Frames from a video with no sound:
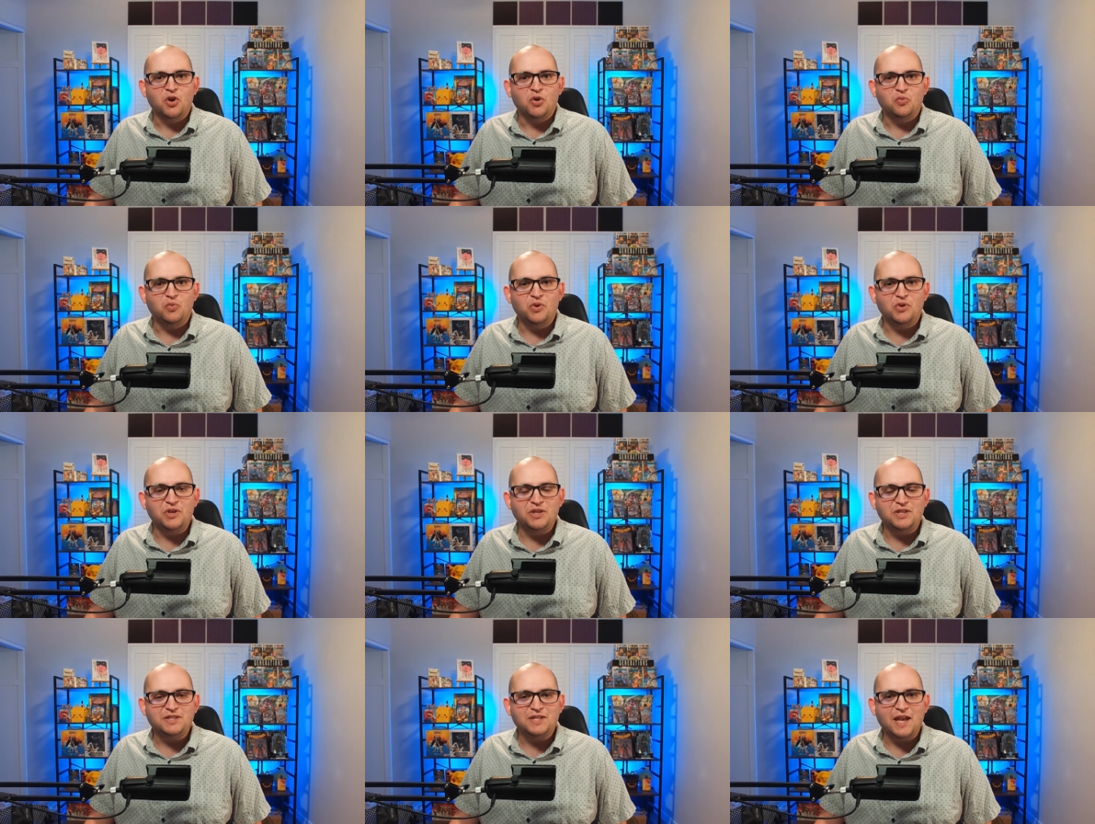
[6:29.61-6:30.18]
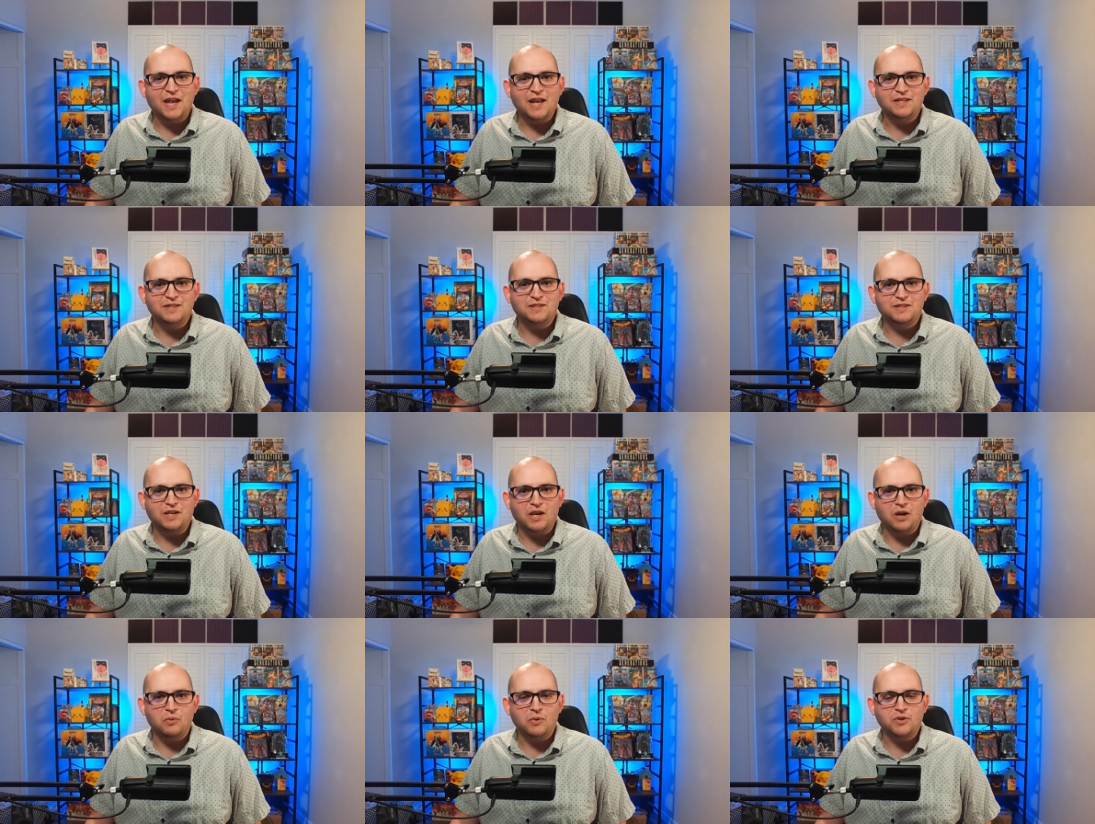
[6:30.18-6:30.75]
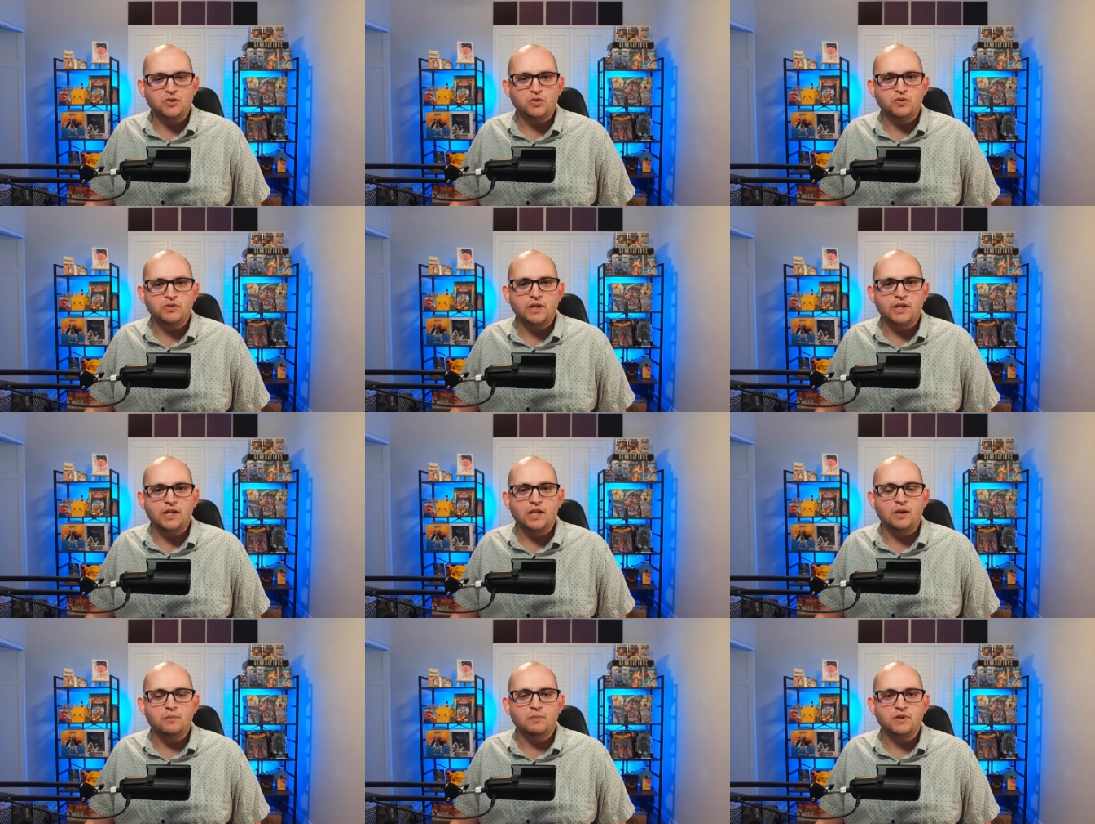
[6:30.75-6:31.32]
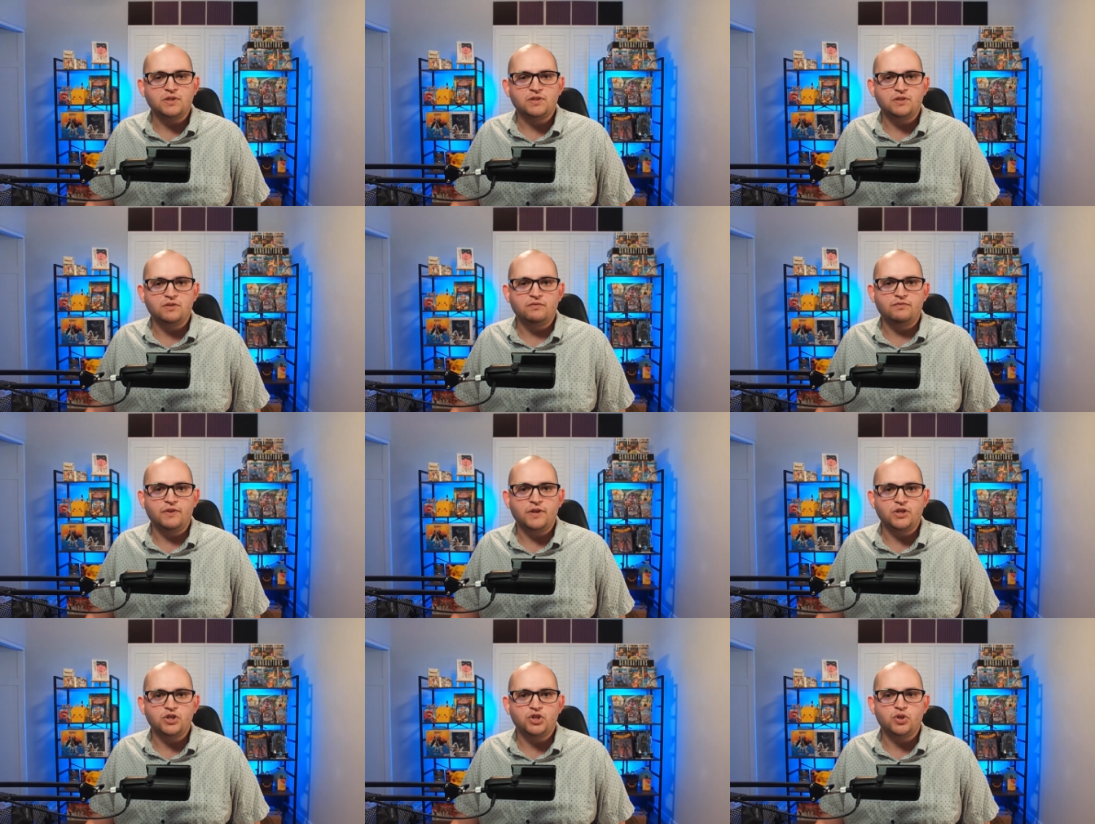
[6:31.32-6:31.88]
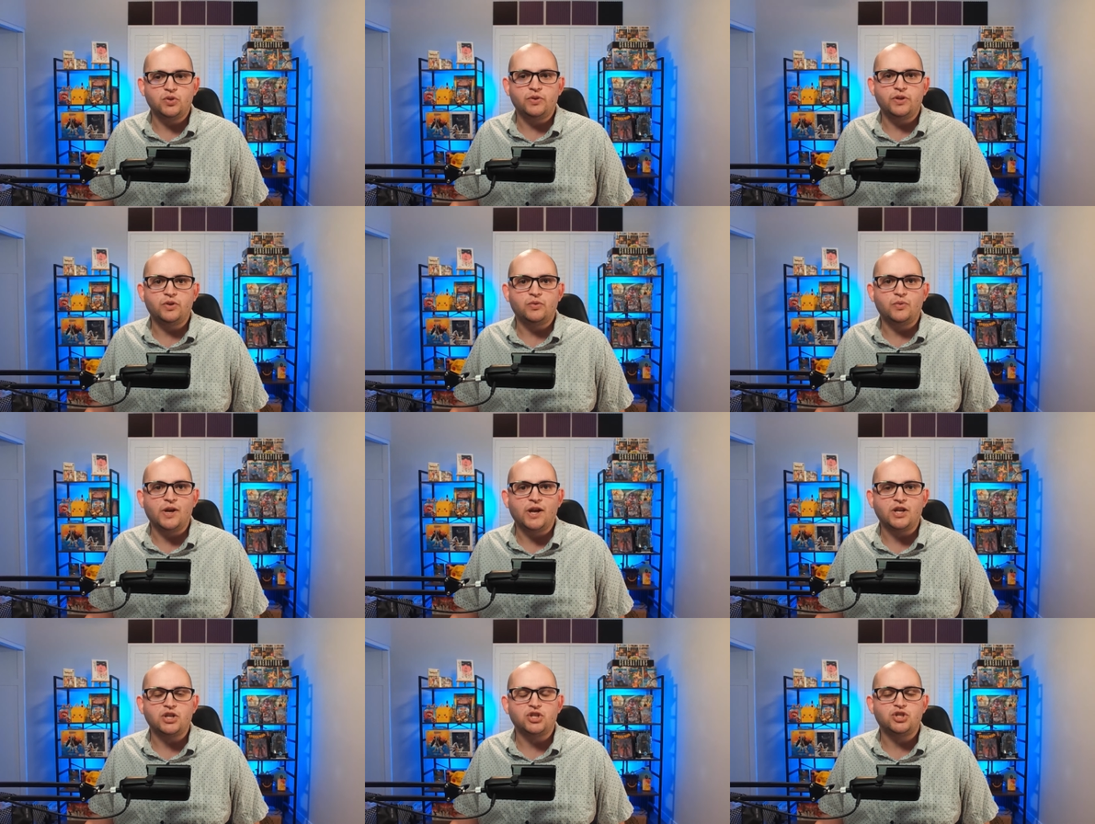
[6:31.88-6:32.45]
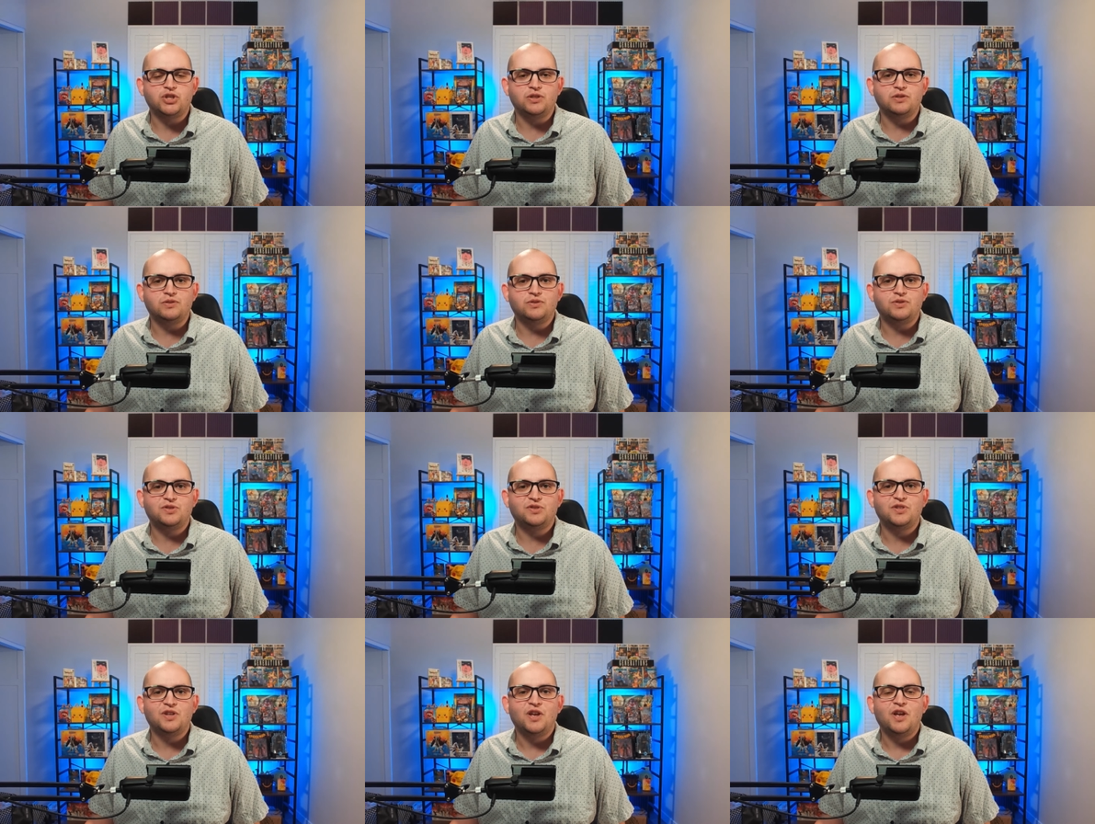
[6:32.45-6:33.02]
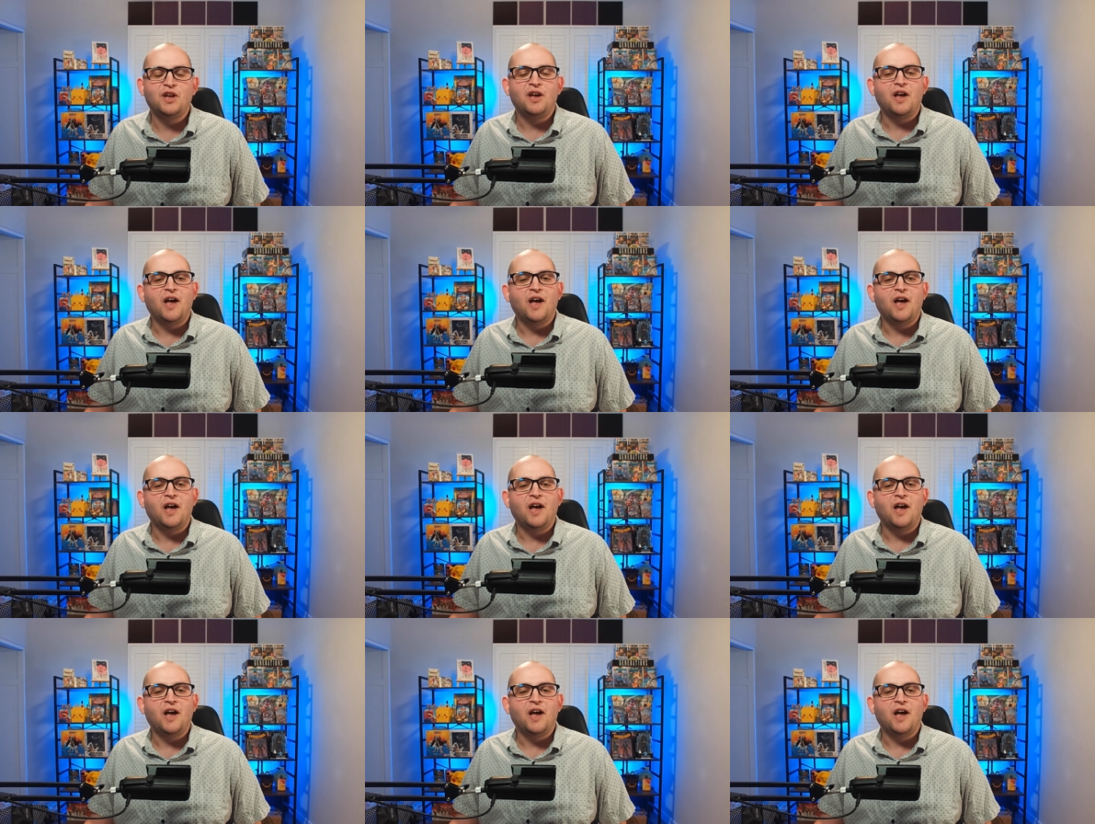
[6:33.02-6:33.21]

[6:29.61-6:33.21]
really tense character dynamics and facial interactions.